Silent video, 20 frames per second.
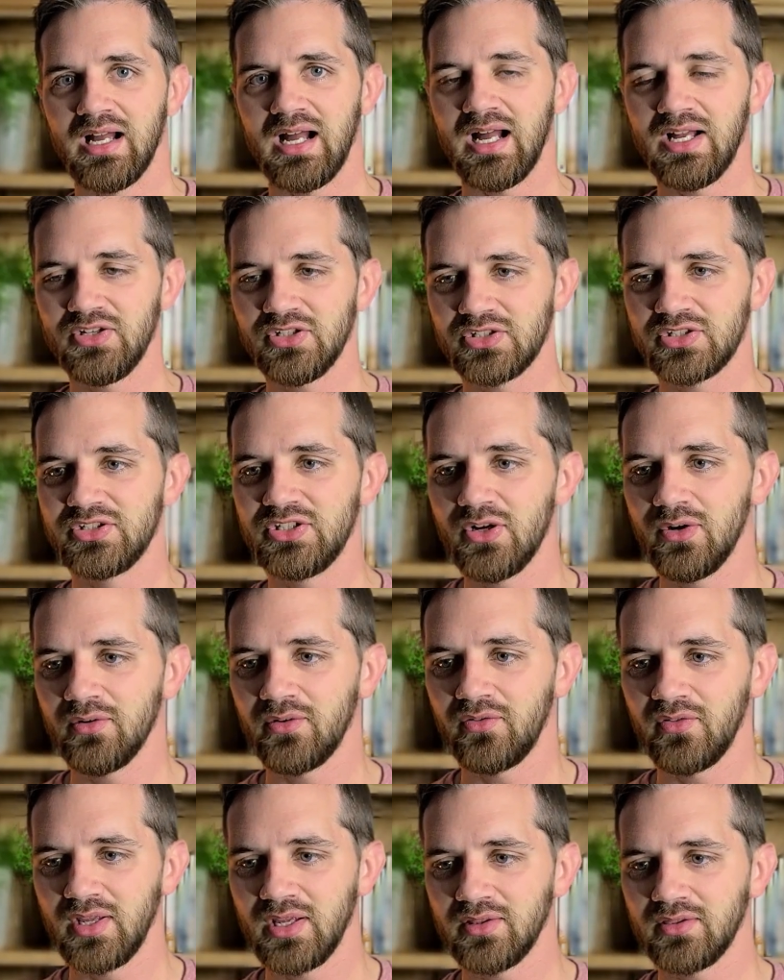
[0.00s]
I just
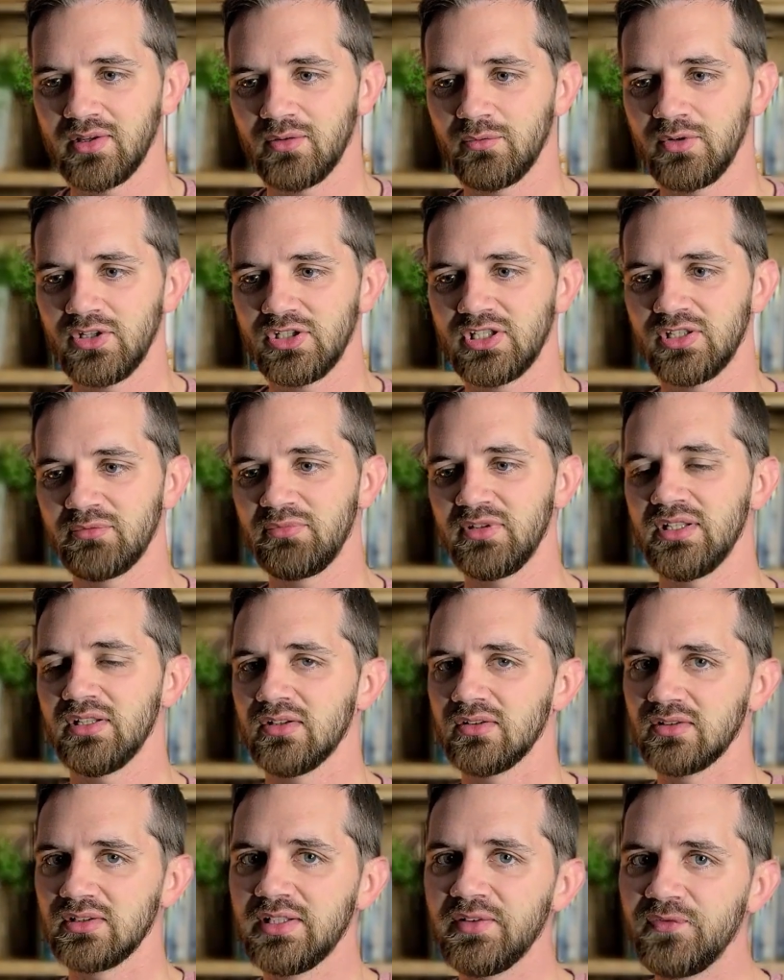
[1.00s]
don't think that we should be
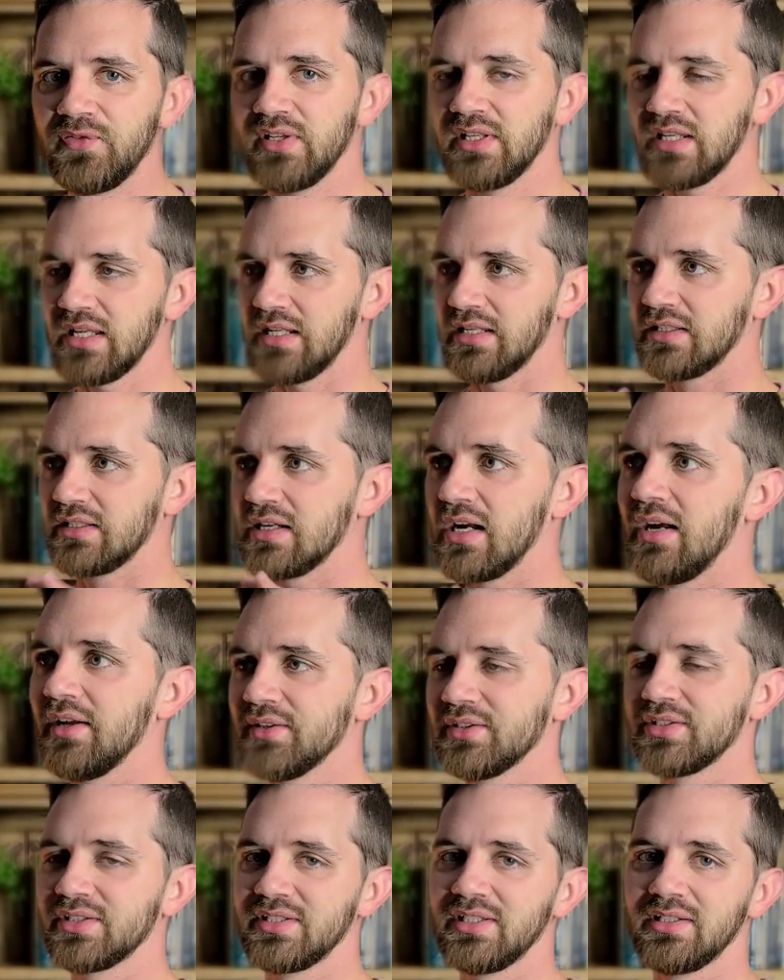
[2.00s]
living in
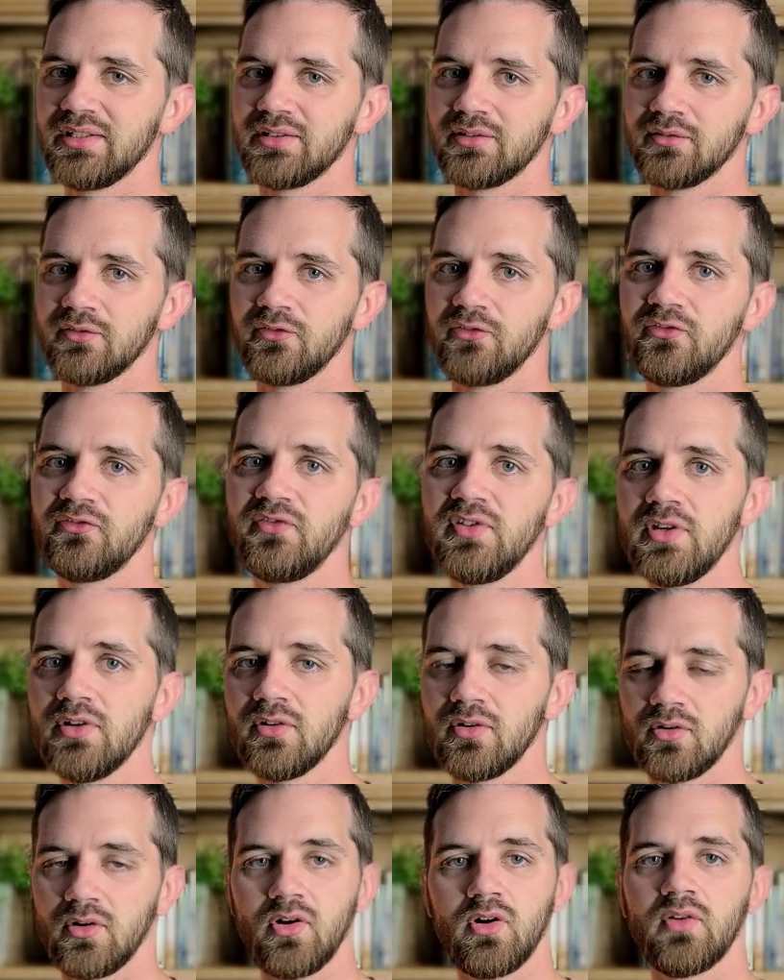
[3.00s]
constant
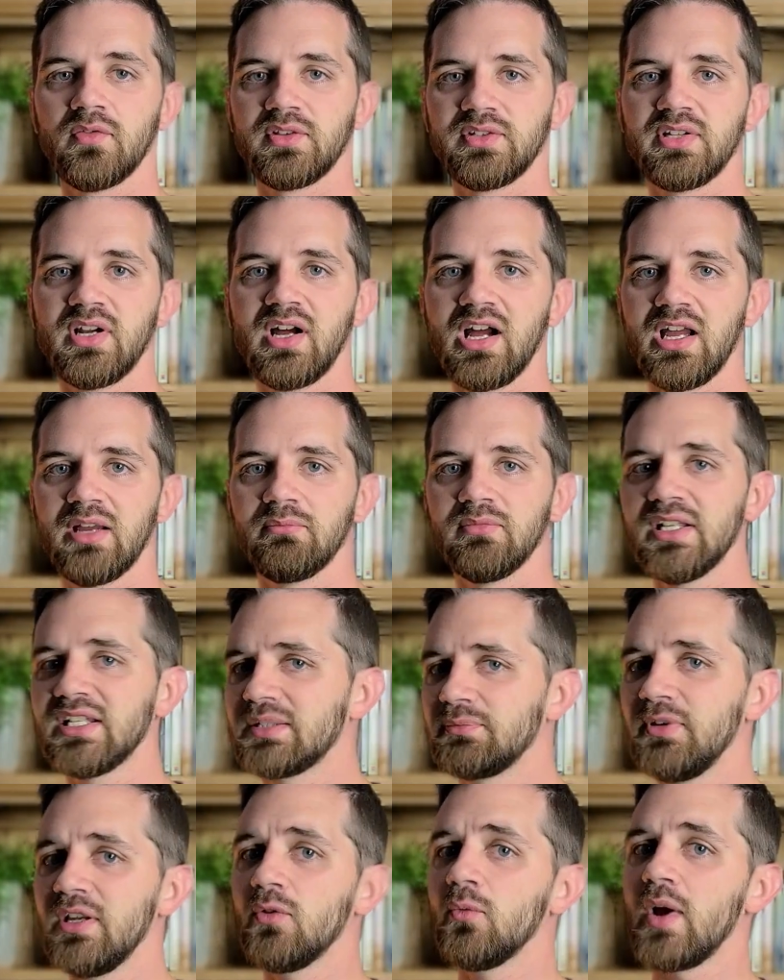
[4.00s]
fear all the time.
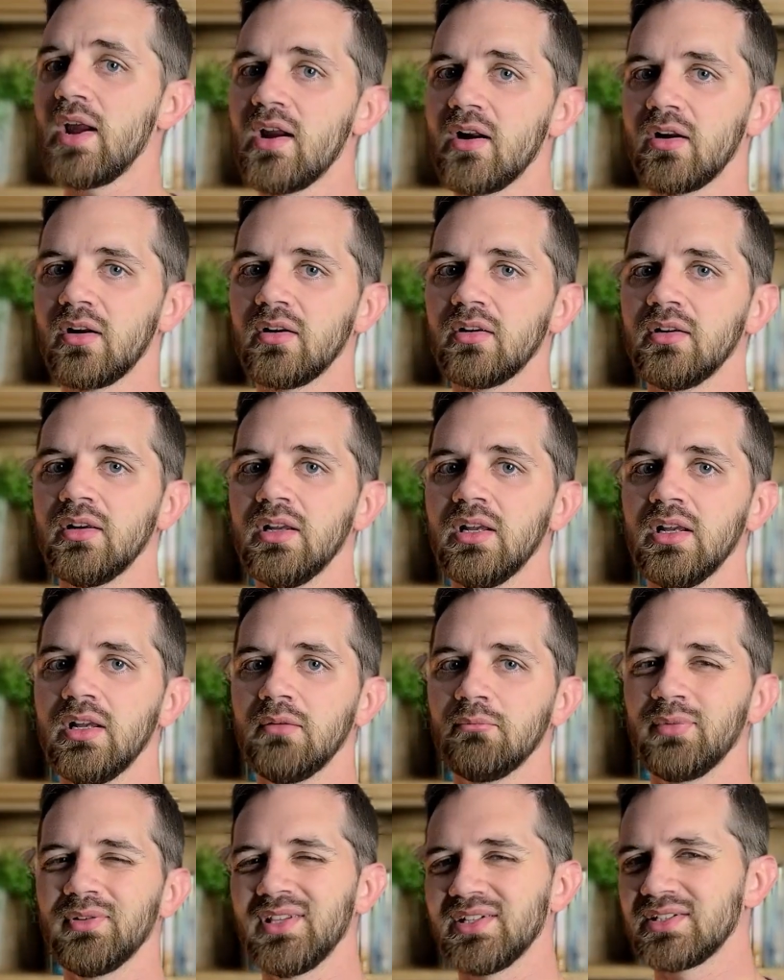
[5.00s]
Let's be aware,
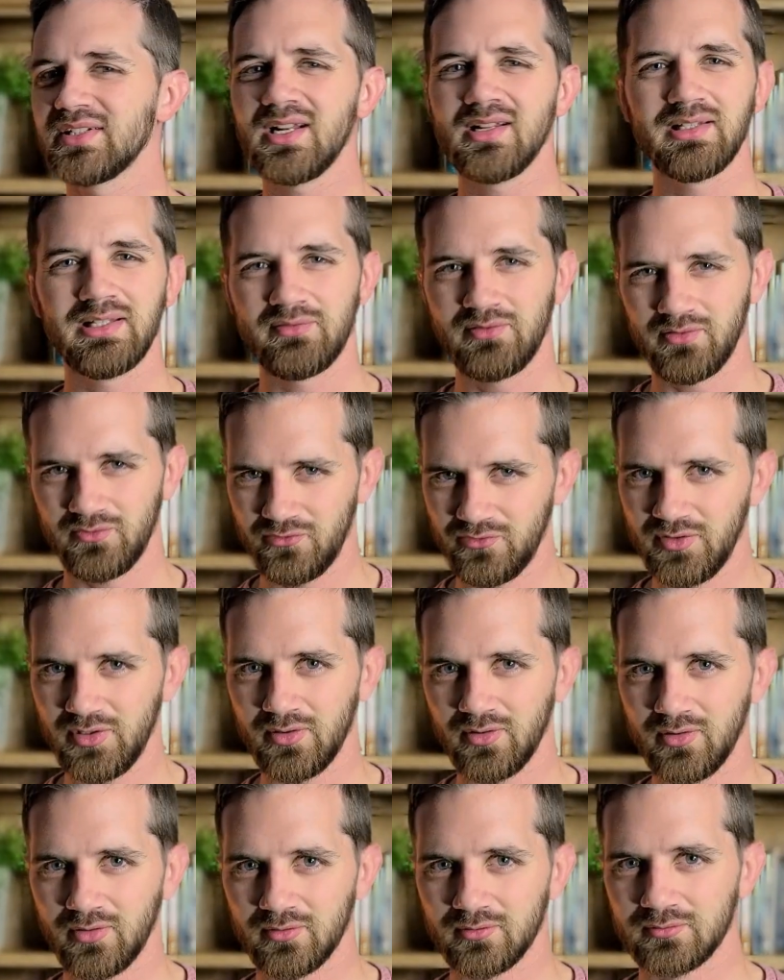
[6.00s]
but let's not live in
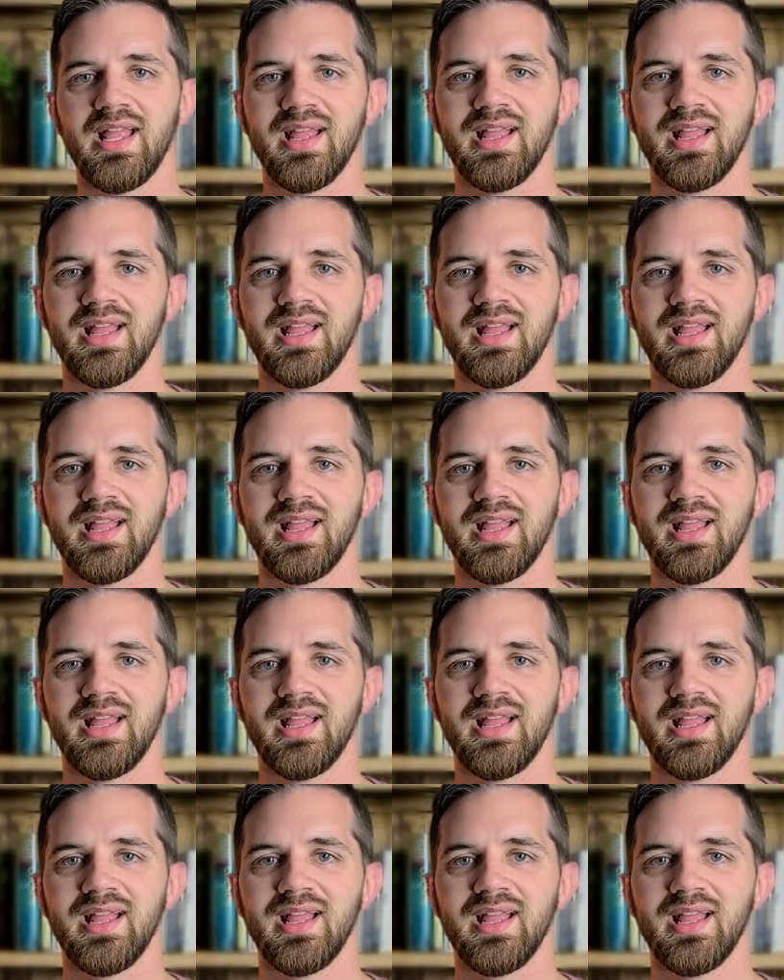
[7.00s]
fear.